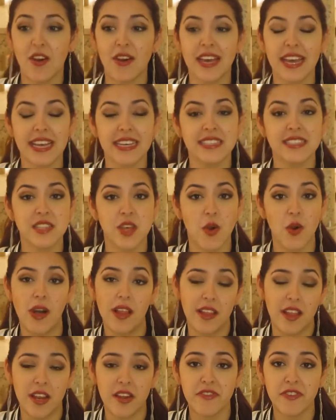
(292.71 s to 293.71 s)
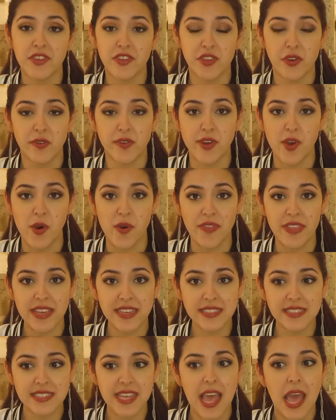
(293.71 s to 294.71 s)
Okay, so a lot of you don't know
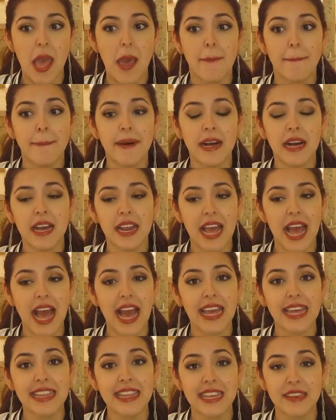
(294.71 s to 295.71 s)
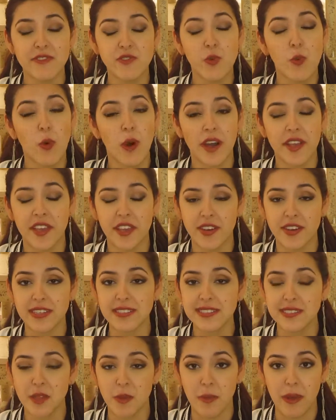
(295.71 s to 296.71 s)
this, but I lived one year
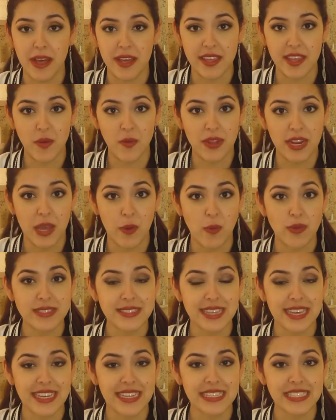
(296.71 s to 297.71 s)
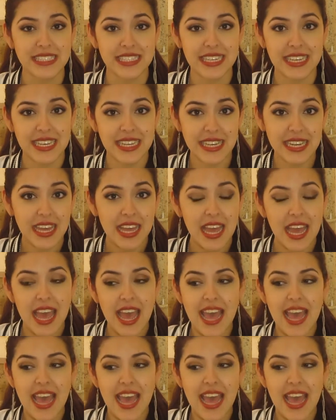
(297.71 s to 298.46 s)
in Slovakia when I was eighteen.